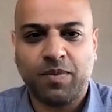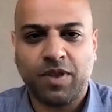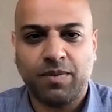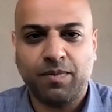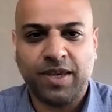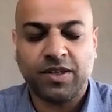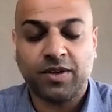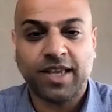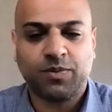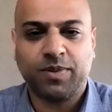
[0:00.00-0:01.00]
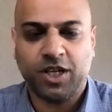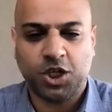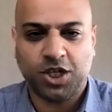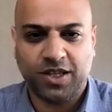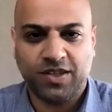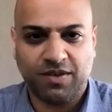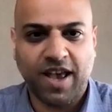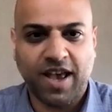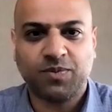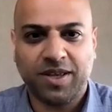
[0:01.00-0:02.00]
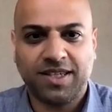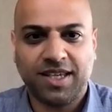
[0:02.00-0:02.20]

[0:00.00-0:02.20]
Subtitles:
the Bezos expeditions investments,